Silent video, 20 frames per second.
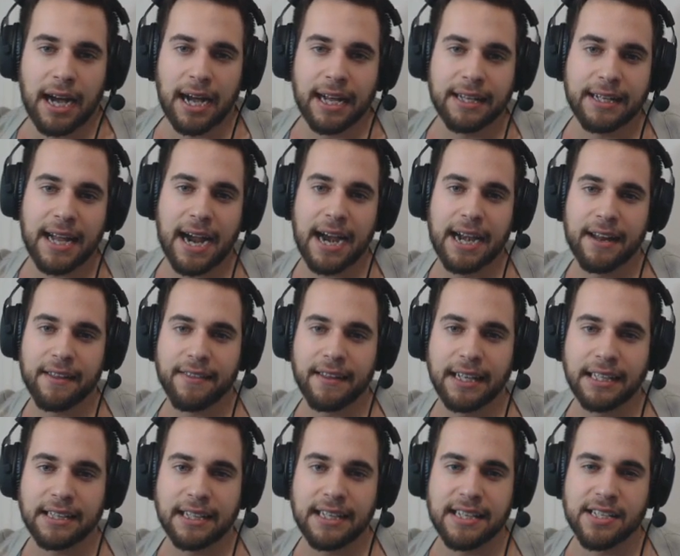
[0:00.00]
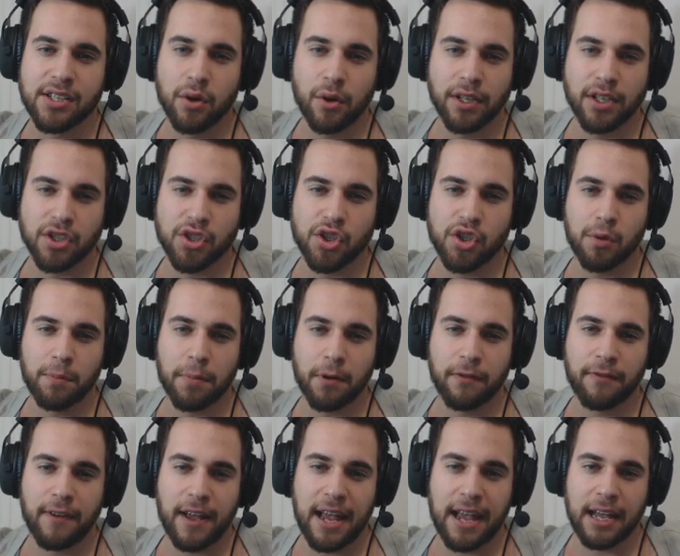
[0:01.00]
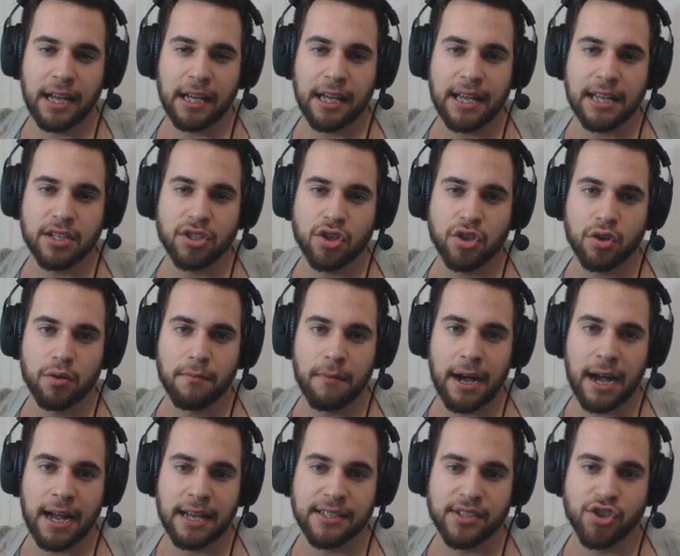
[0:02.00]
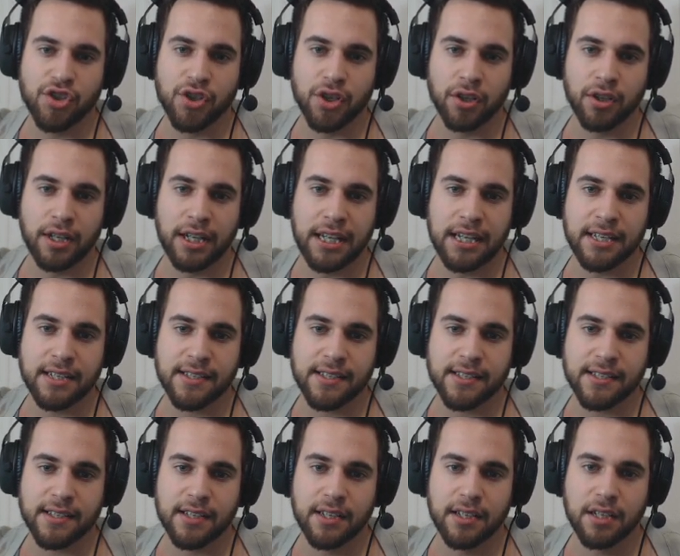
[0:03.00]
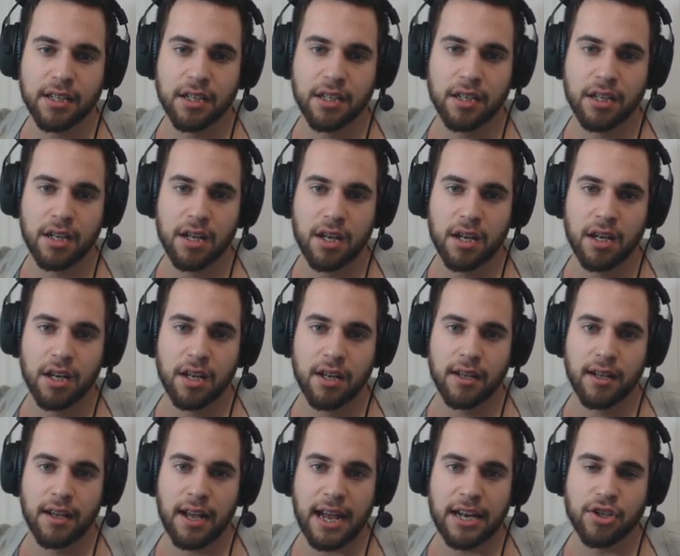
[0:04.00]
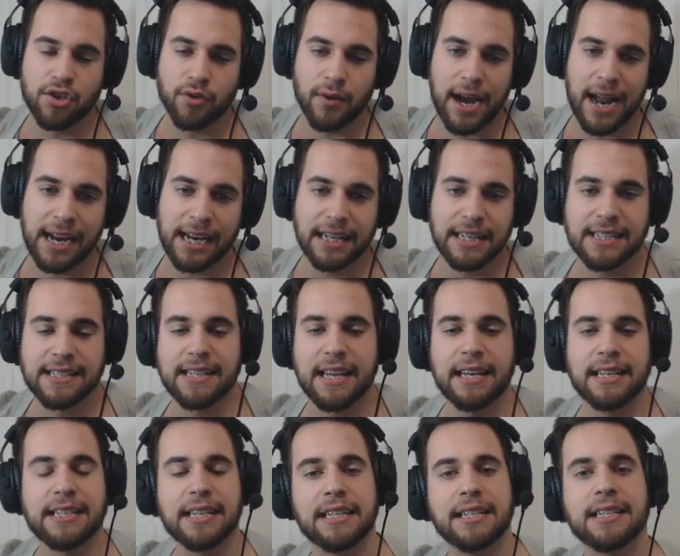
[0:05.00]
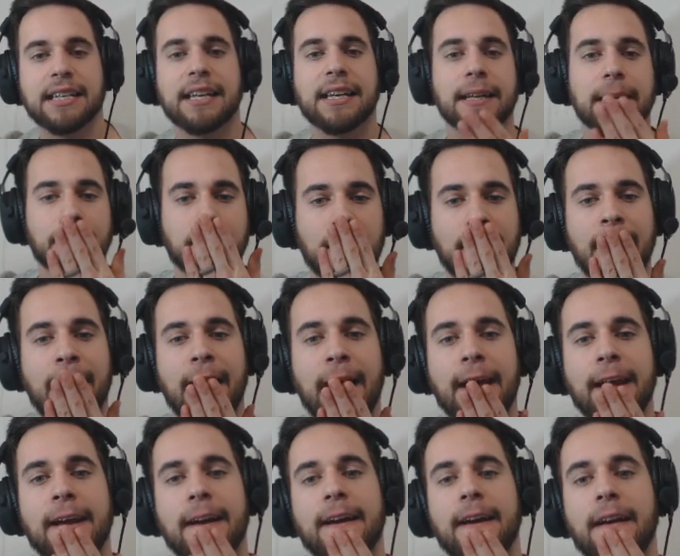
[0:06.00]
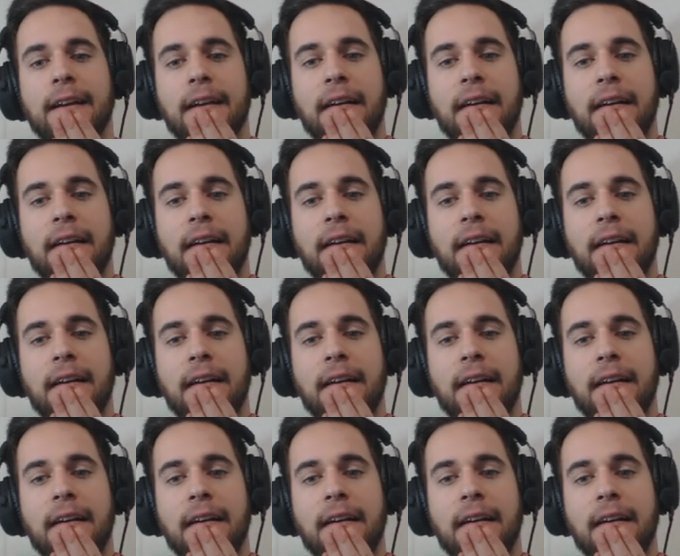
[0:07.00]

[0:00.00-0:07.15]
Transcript: I kind of think that he's going to Super Fang into my Xerneas and Dragon Ascent into my